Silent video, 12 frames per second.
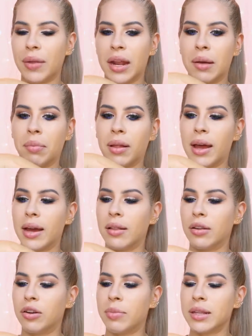and apply a
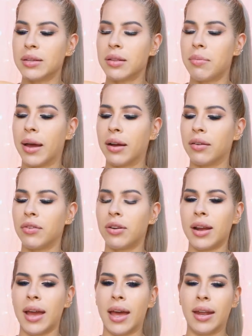little bit to the back of
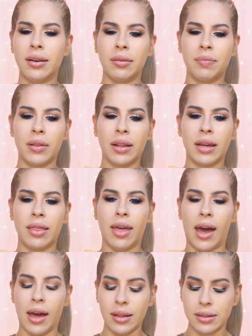your hand like
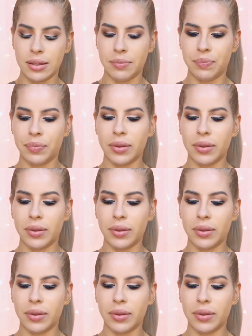that,